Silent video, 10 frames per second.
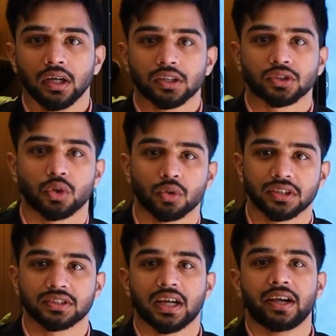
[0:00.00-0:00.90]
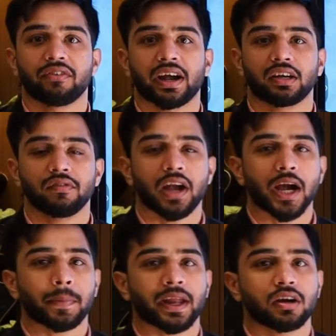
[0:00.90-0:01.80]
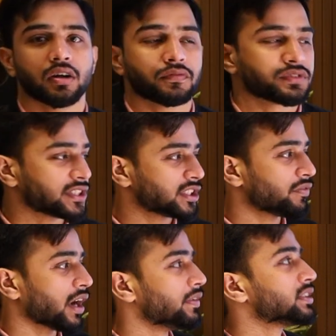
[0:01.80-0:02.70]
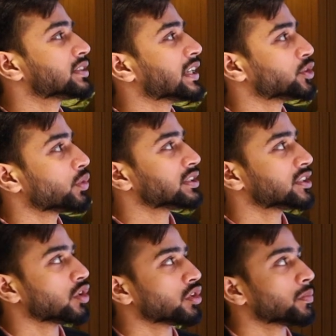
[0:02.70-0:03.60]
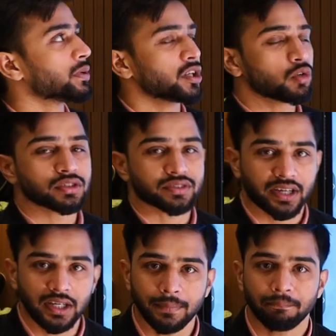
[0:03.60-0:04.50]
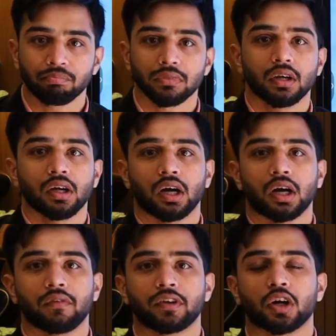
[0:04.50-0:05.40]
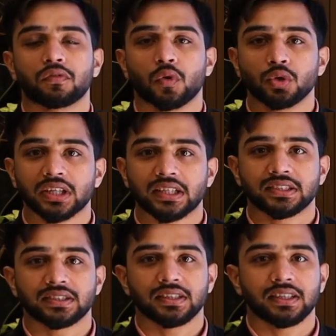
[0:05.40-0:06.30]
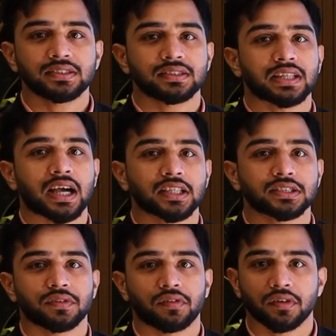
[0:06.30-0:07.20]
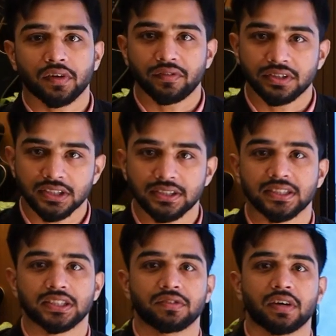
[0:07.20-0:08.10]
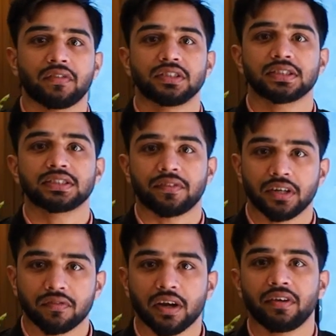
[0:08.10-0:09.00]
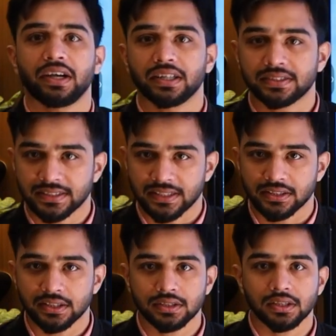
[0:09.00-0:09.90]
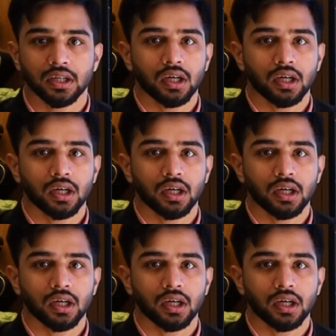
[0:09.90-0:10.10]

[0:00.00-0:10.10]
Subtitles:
So this is our interactive flat panel of 65 inches, as you can see on your particular screen. We got 4 sizes in this, that is 55 inches, 65 inches, 75 and 86 inches.